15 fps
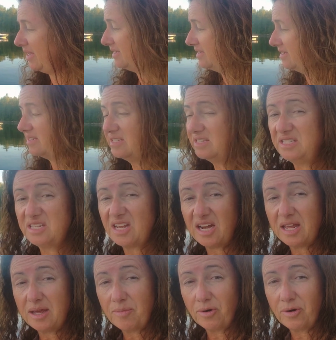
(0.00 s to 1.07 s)
It's a
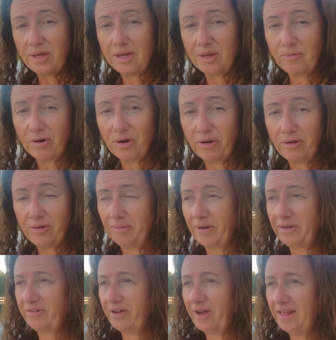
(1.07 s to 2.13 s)
stunning morning in
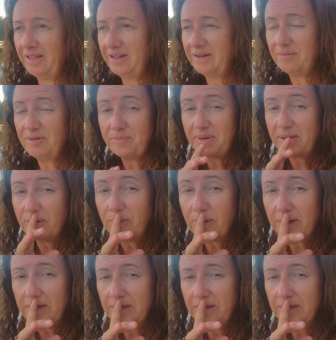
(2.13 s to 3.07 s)
Russell Island. I'm just being quiet.